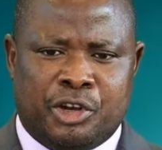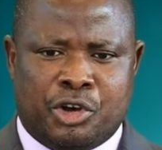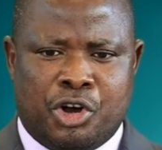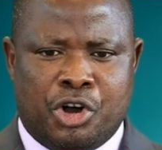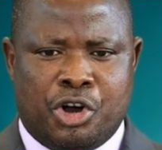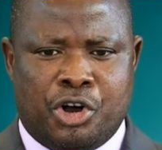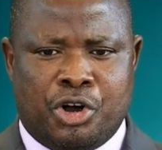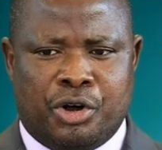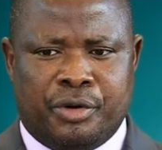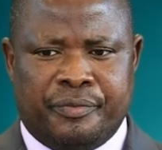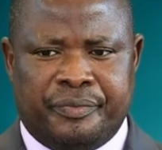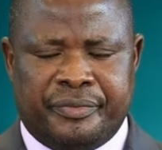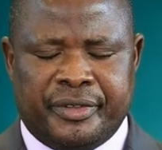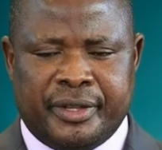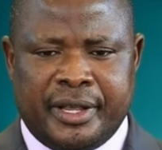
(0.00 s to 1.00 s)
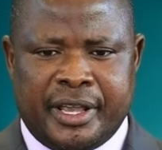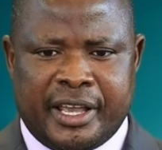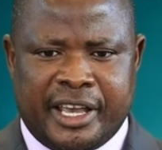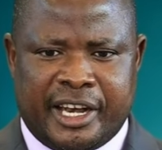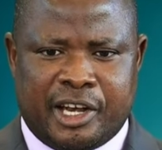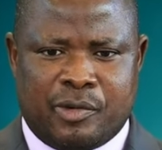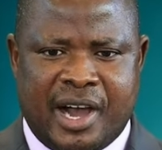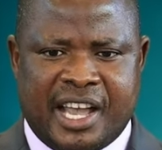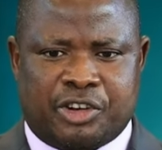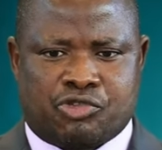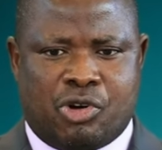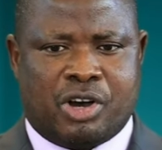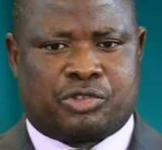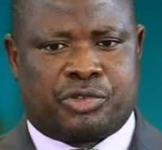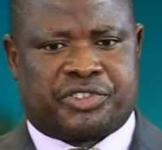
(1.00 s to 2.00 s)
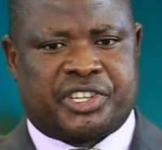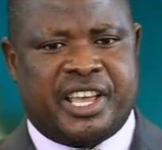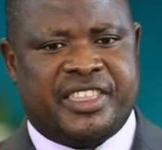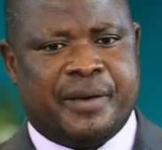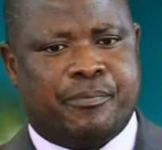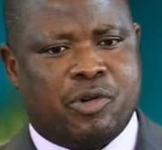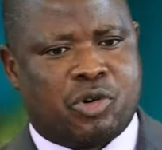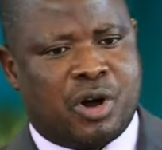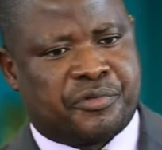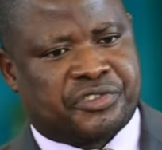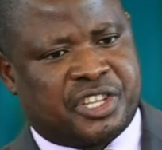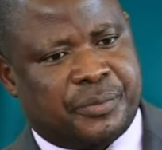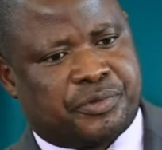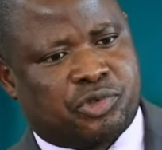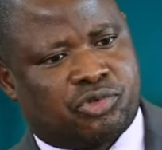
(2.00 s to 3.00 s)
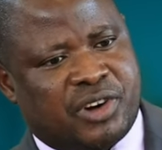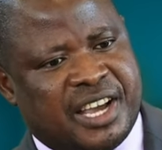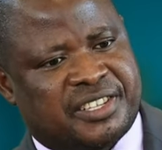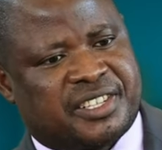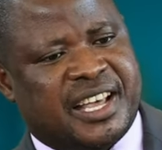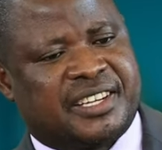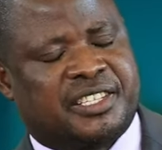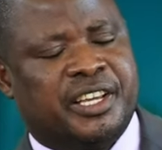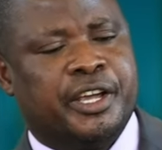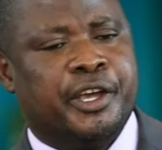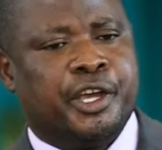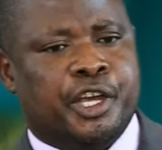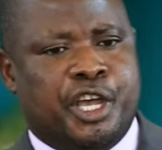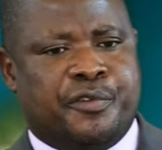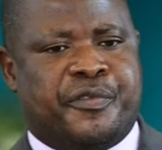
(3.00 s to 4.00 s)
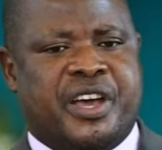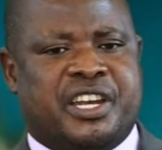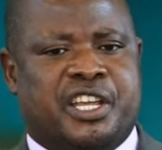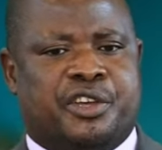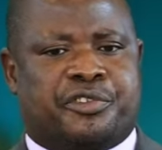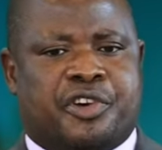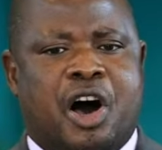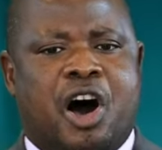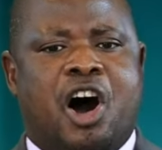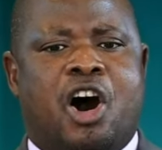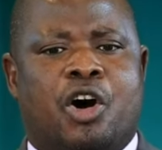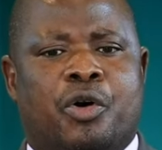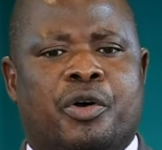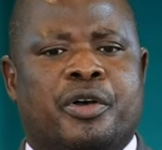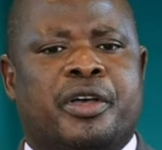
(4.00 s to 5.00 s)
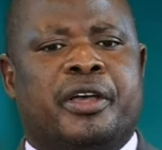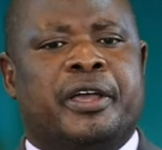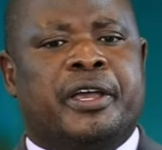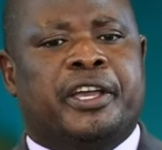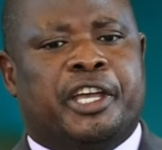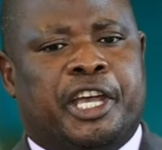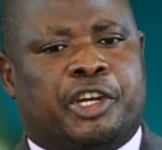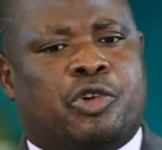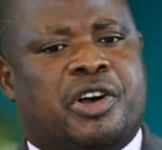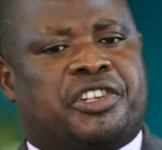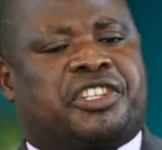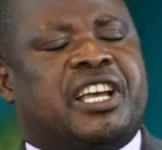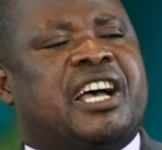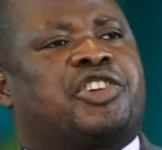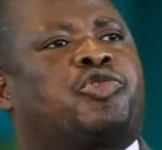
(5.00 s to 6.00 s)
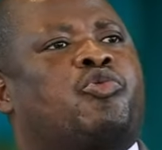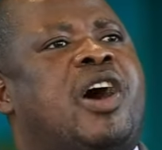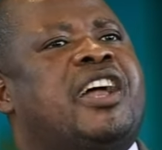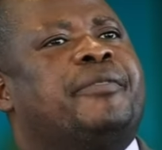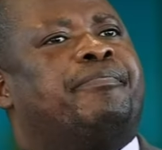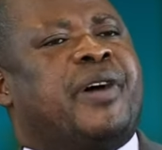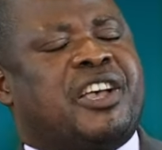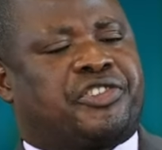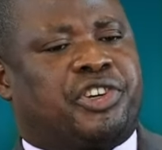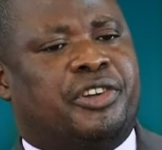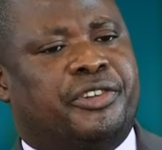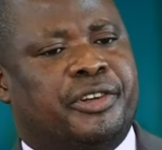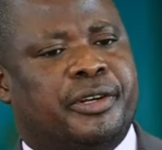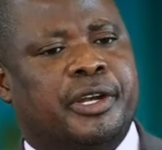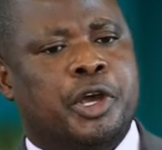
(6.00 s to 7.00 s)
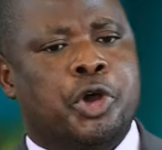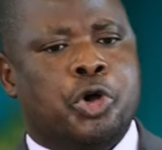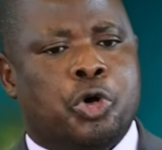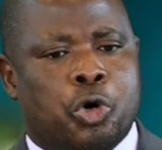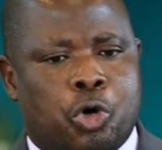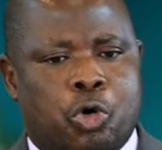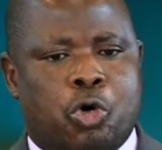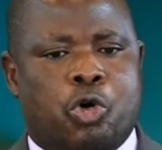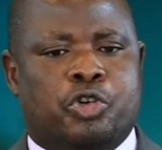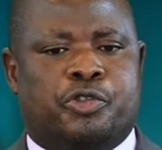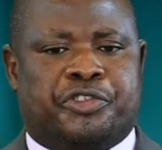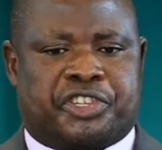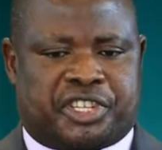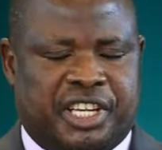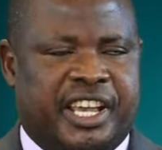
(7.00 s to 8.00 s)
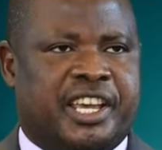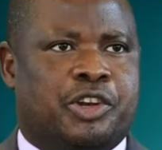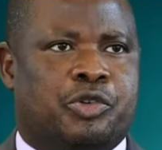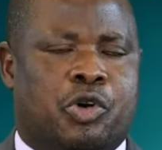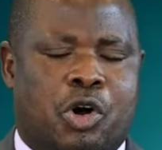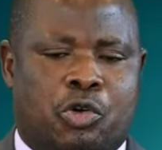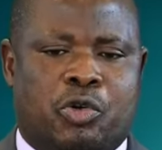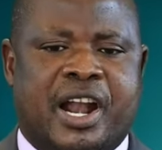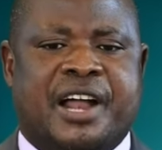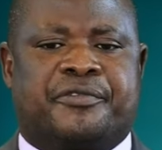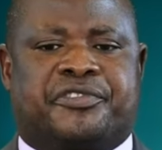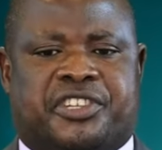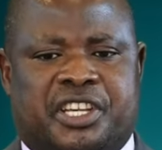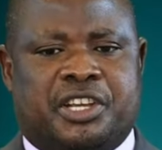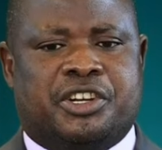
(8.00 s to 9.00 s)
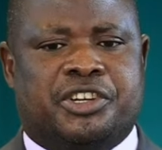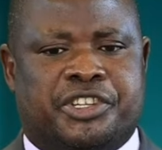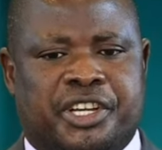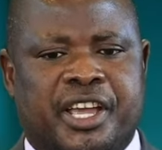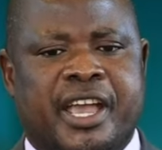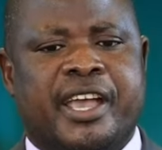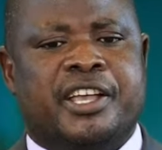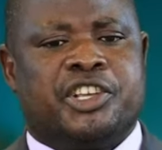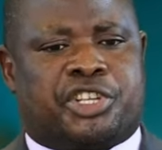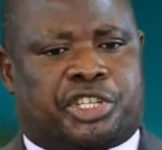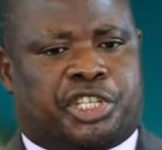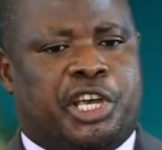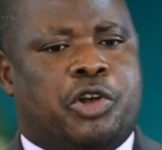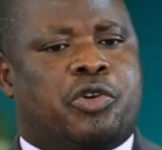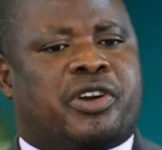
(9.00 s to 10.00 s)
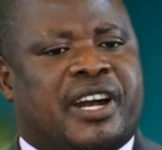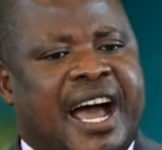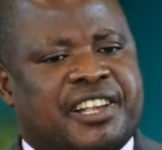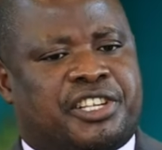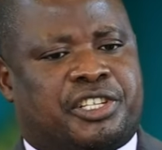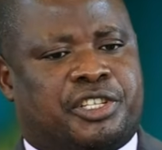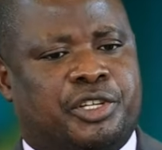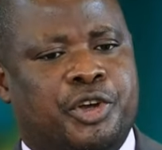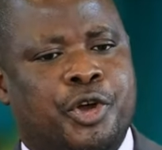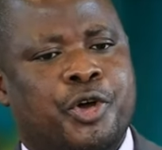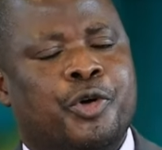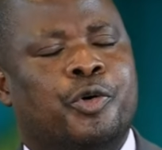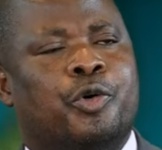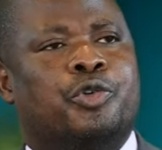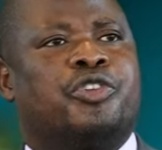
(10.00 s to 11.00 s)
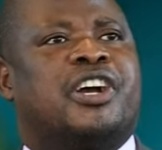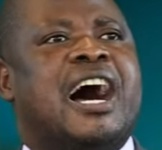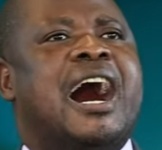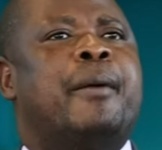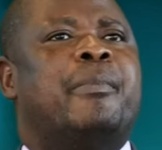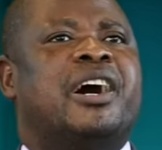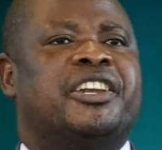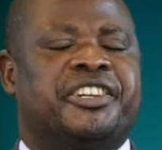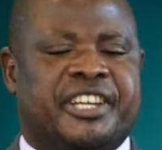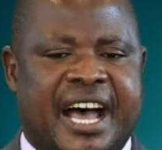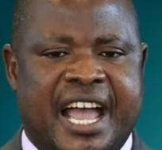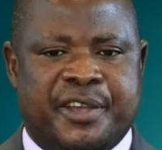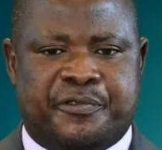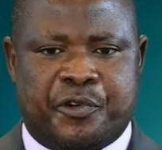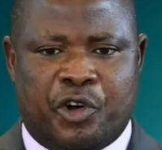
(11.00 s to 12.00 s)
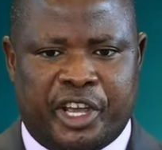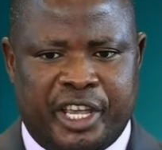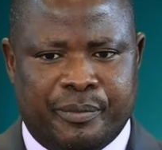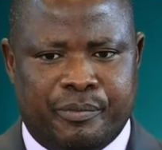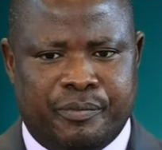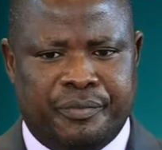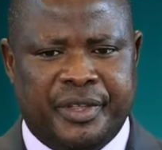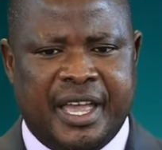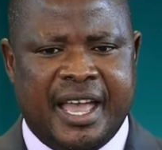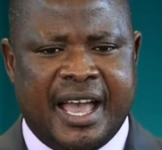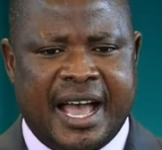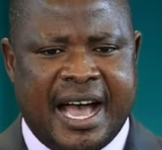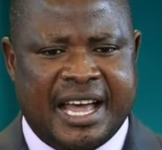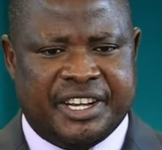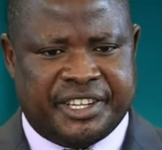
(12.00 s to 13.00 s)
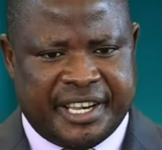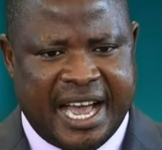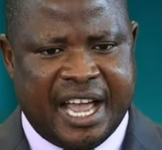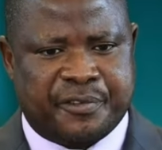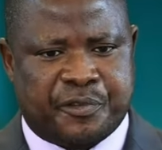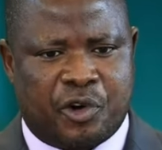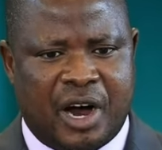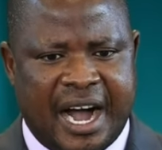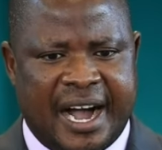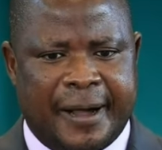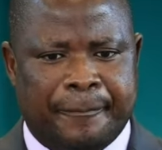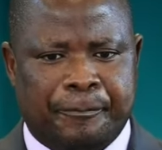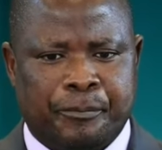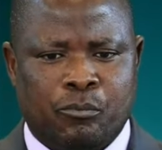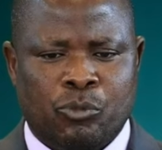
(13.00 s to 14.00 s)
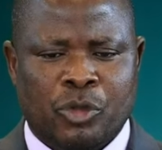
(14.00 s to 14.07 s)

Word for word: You know, Ellen White wrote to say in the book of Steps to Christ that even though it was just one person who would sin or would have sinned, still Christ would come and die for him and die for her.